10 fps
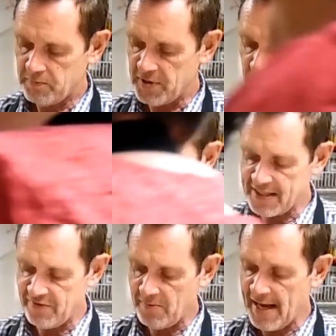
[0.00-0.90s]
put the
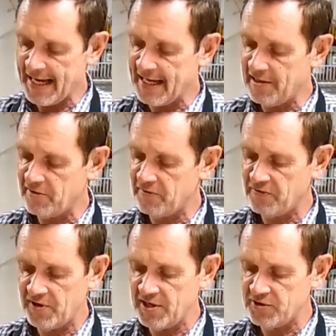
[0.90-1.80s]
rest of it back in the
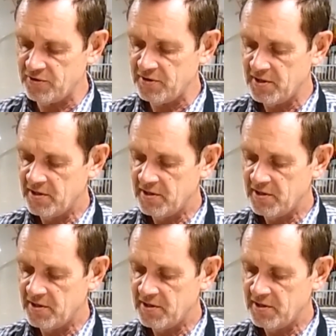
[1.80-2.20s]
freezer.